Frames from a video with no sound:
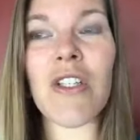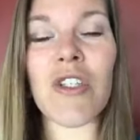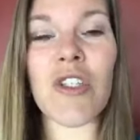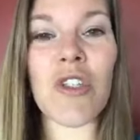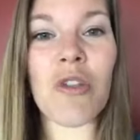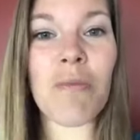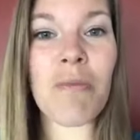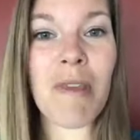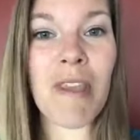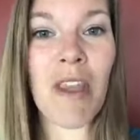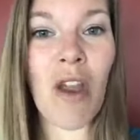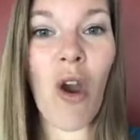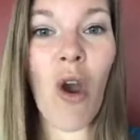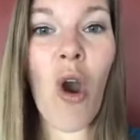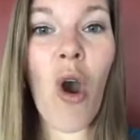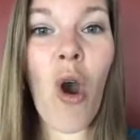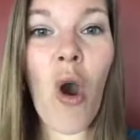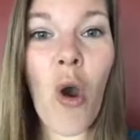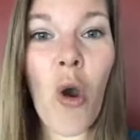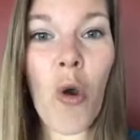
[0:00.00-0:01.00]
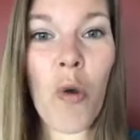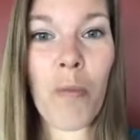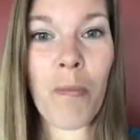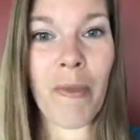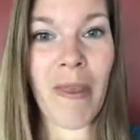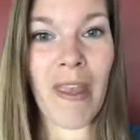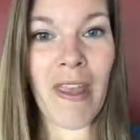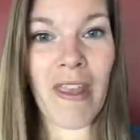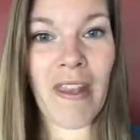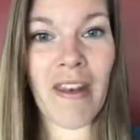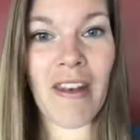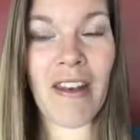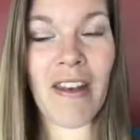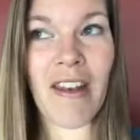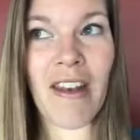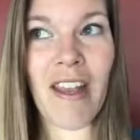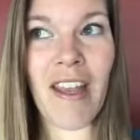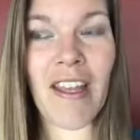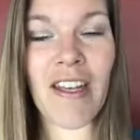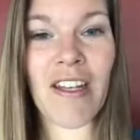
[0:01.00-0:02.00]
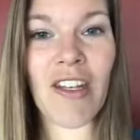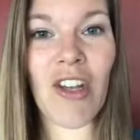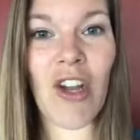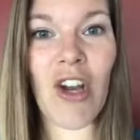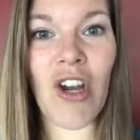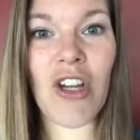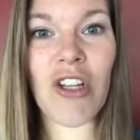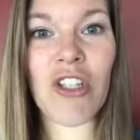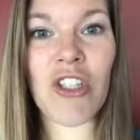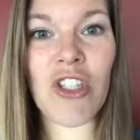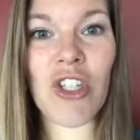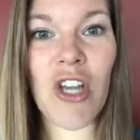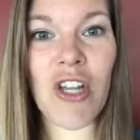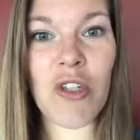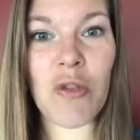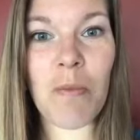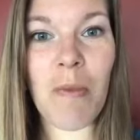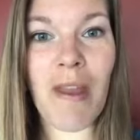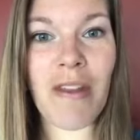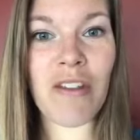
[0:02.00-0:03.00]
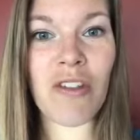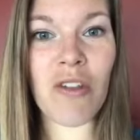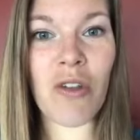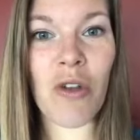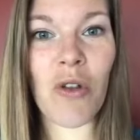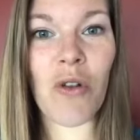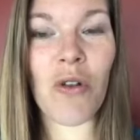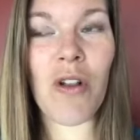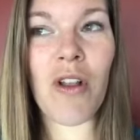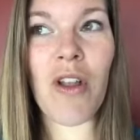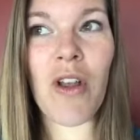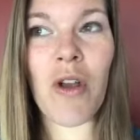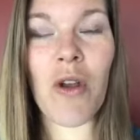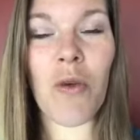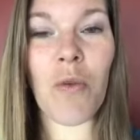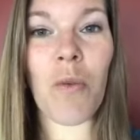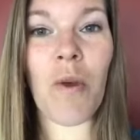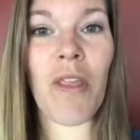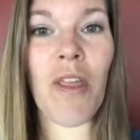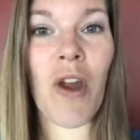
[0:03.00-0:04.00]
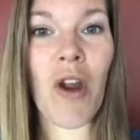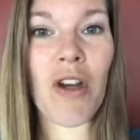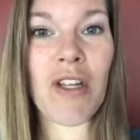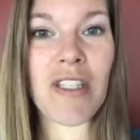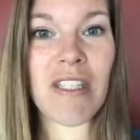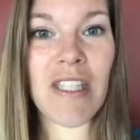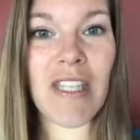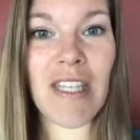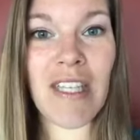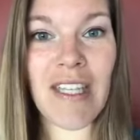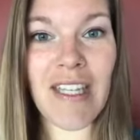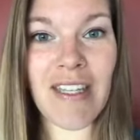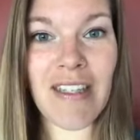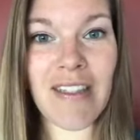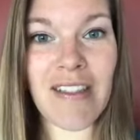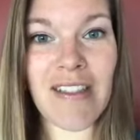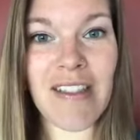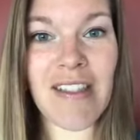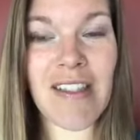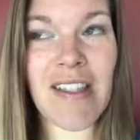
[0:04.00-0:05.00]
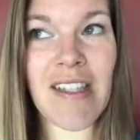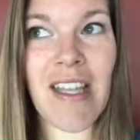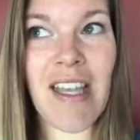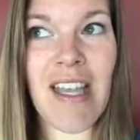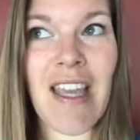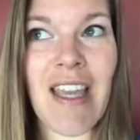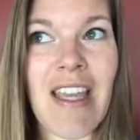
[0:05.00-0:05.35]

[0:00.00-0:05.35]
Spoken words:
to be open and non-judgmental with our teens.